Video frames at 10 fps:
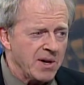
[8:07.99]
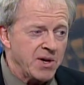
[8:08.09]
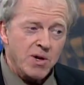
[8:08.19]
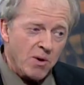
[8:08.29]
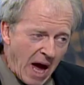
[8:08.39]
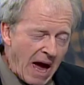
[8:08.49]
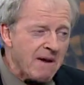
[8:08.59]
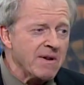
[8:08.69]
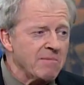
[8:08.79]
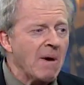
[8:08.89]
Do you
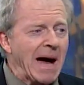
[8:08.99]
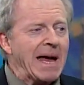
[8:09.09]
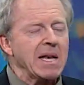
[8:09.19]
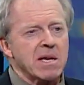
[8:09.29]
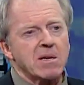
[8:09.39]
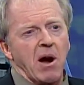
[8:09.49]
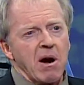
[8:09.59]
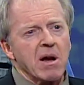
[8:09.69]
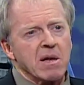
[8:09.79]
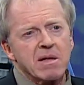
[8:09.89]
have in mind a
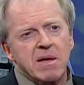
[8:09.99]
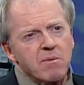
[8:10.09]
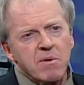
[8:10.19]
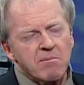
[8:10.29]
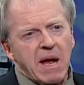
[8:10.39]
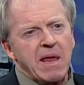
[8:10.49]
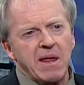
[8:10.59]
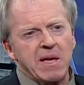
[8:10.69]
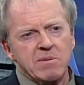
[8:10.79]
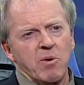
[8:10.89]
target that would make
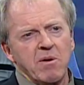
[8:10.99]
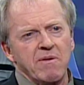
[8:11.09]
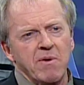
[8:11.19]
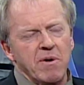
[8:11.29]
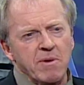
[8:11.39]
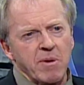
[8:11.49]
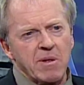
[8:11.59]
things more affordable?